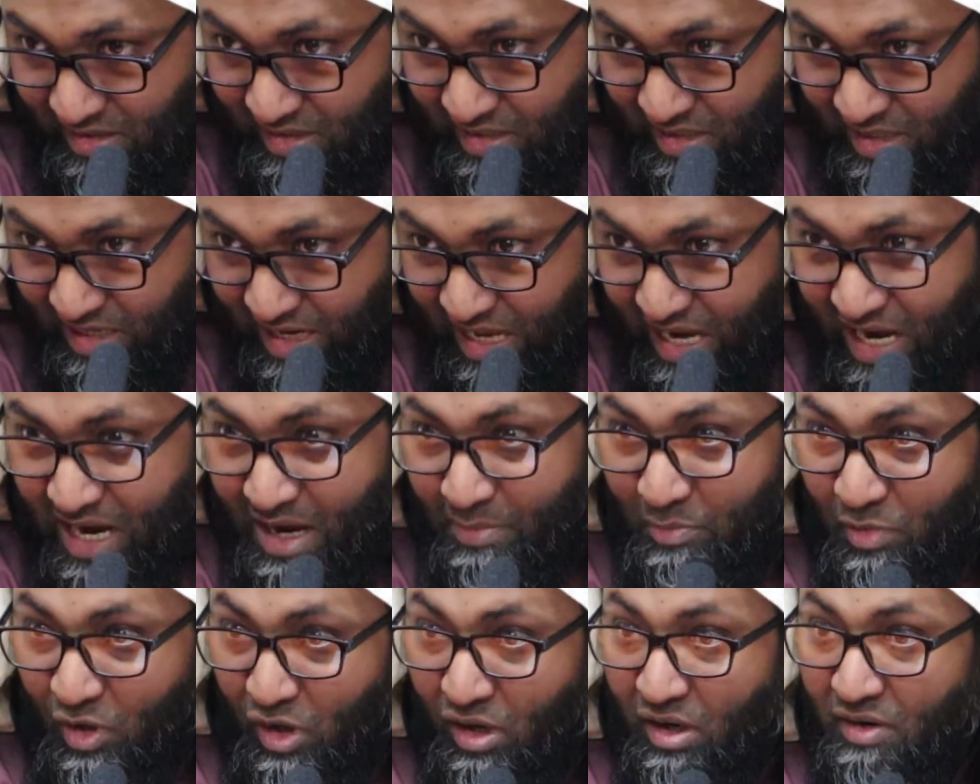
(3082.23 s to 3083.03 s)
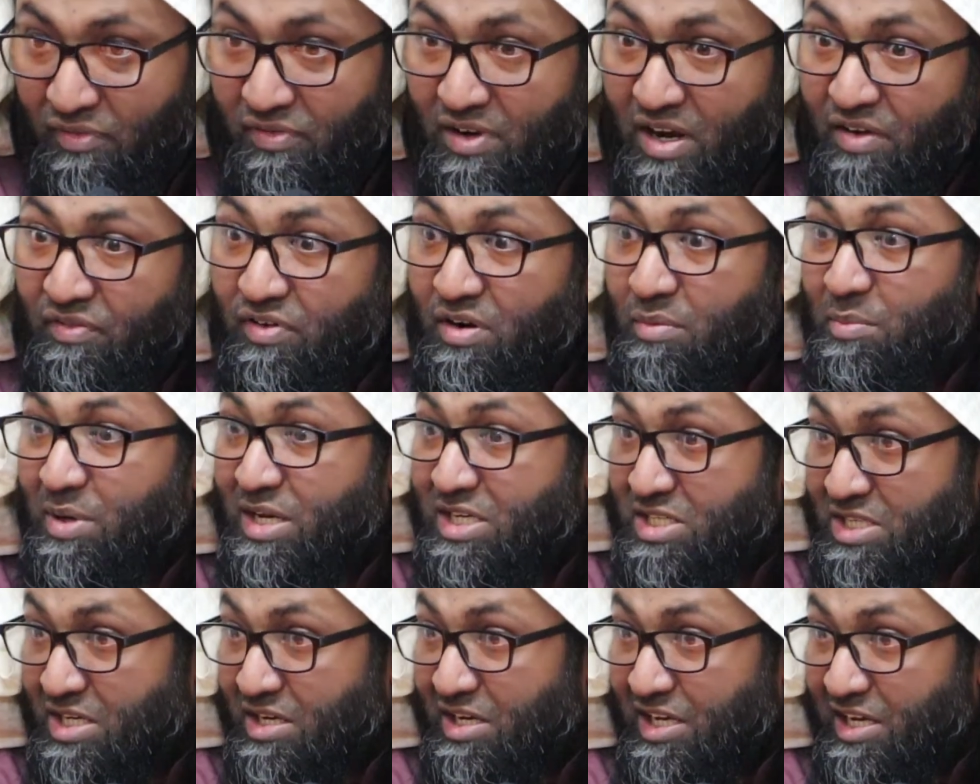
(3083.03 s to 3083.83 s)
lam of
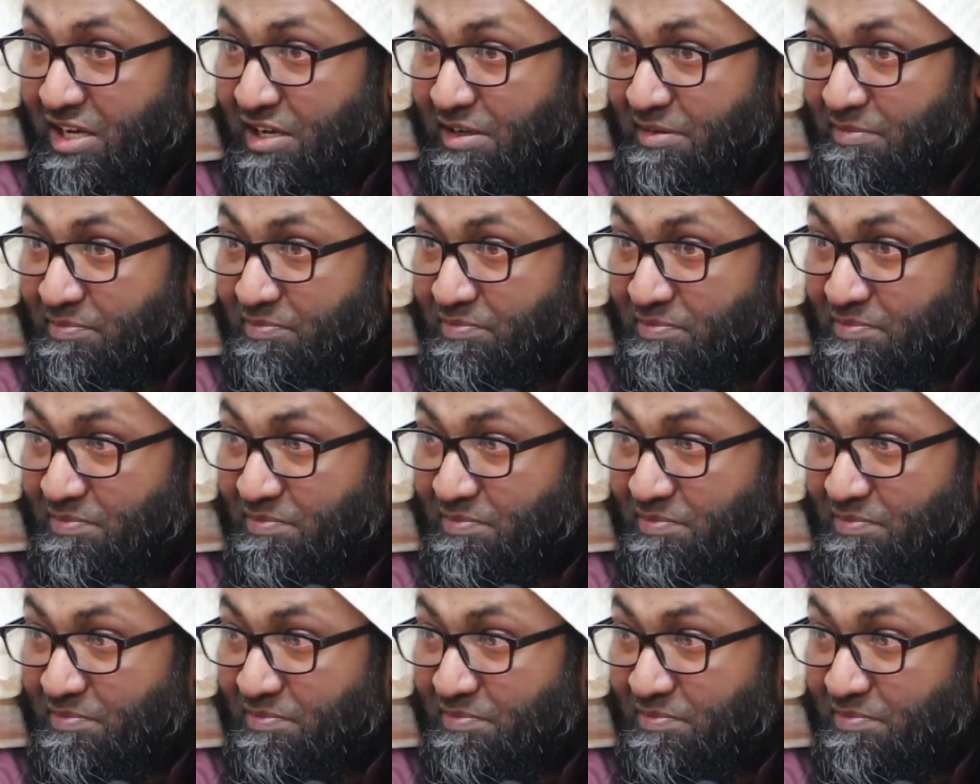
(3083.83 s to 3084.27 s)
affirmation here.